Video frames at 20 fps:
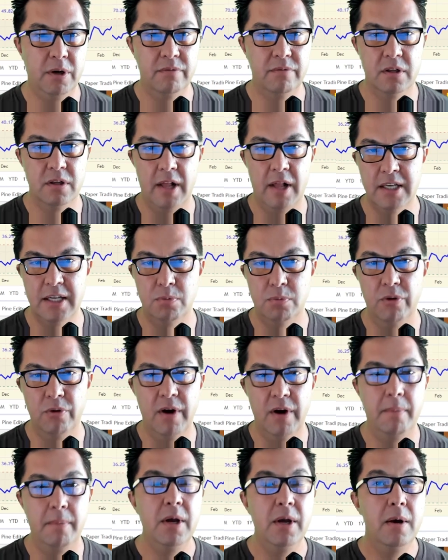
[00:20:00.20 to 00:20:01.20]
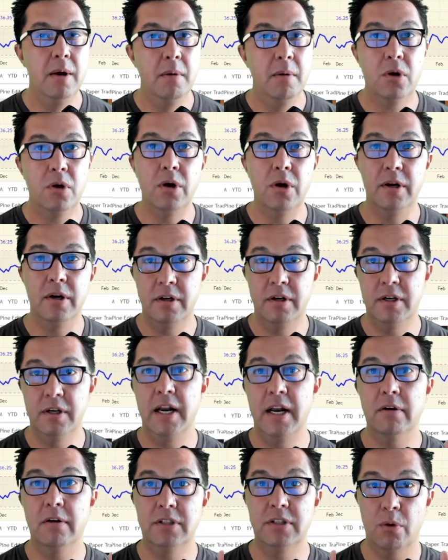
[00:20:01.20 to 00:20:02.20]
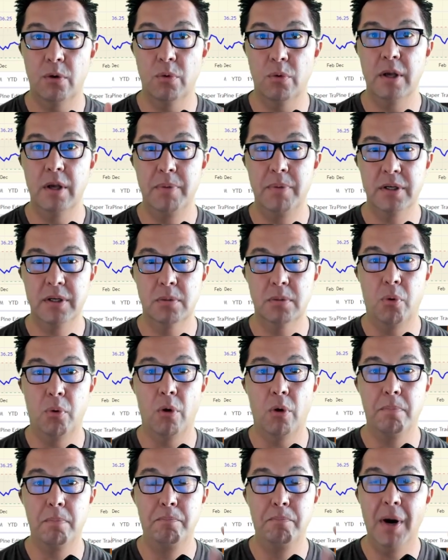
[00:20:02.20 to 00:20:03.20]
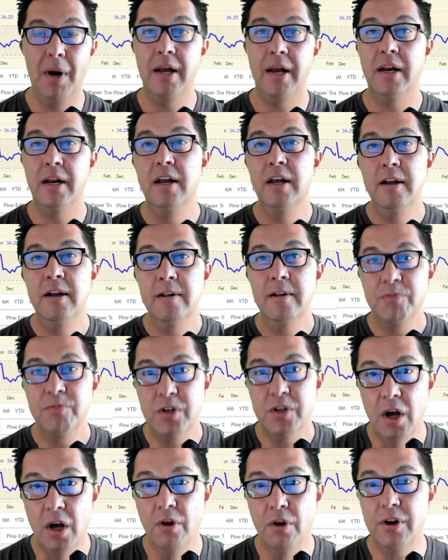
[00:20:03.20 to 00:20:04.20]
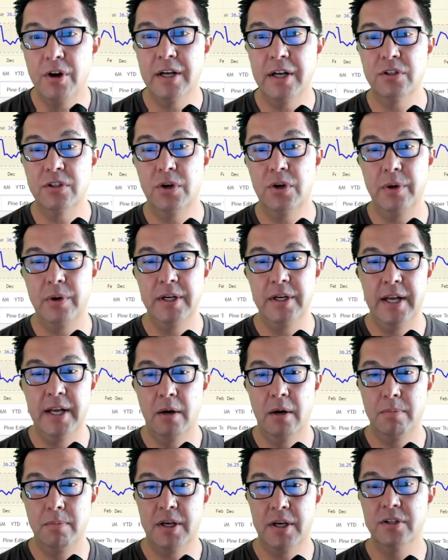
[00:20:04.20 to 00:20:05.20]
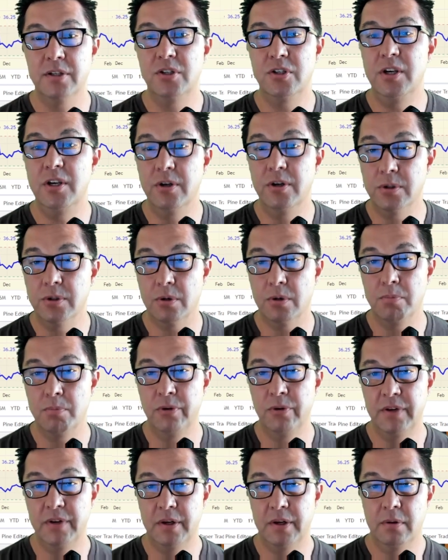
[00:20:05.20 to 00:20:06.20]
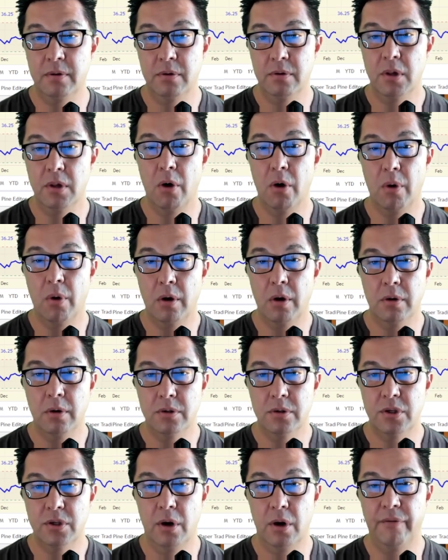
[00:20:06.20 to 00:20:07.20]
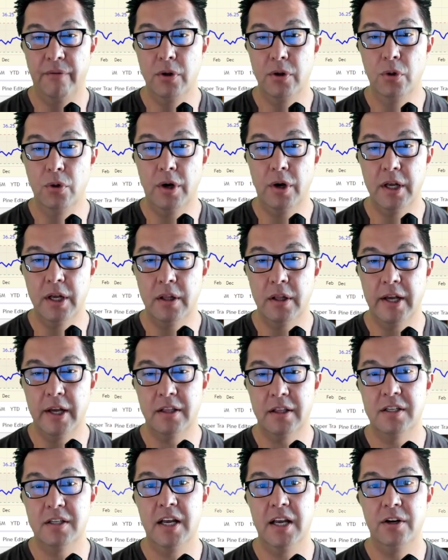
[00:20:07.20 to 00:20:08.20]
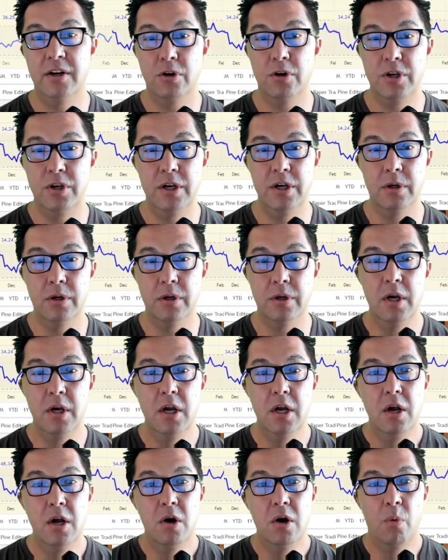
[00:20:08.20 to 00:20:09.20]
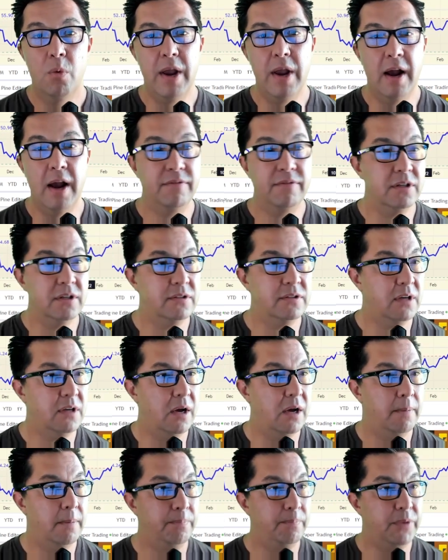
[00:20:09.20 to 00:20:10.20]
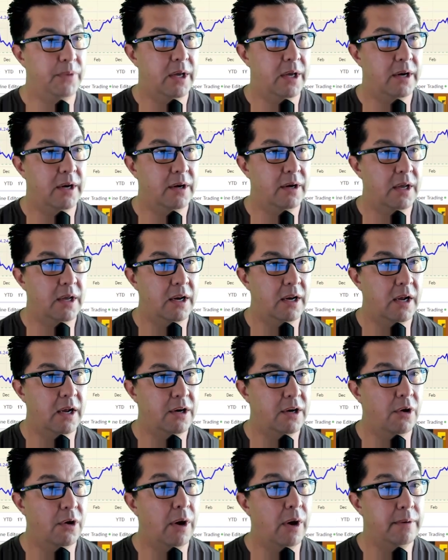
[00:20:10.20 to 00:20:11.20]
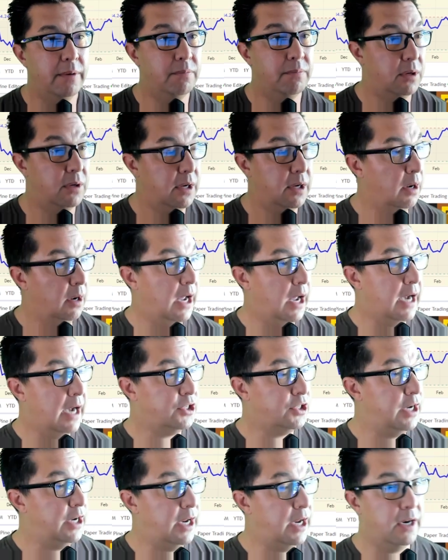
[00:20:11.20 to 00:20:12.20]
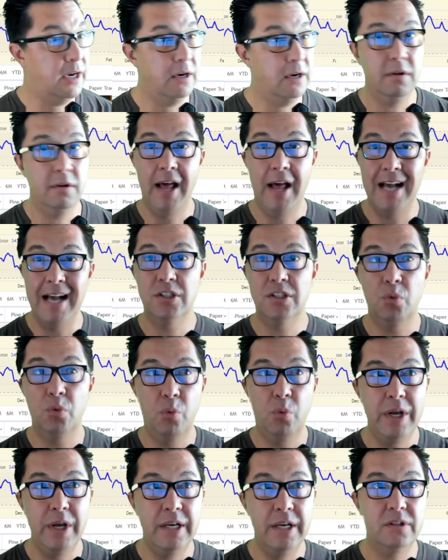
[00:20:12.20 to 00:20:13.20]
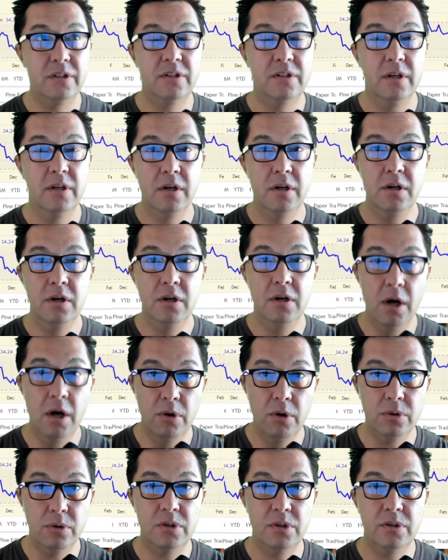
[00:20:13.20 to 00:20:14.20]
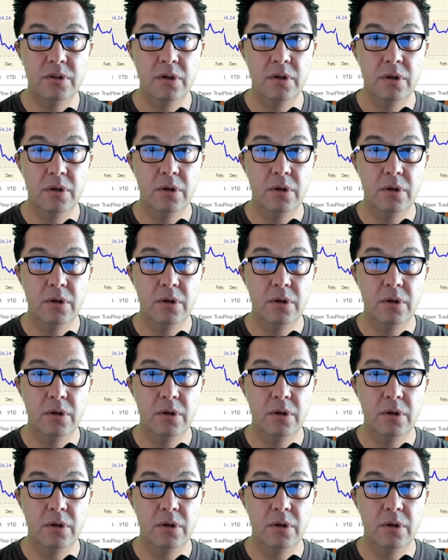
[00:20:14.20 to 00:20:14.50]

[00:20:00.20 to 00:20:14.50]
of the last move up. Good. Now it's at really big support. But the dollar yen's going down because yields are moving lower. So if you look at like the 10-year yield, we have this, and I know I actually in last week's notes,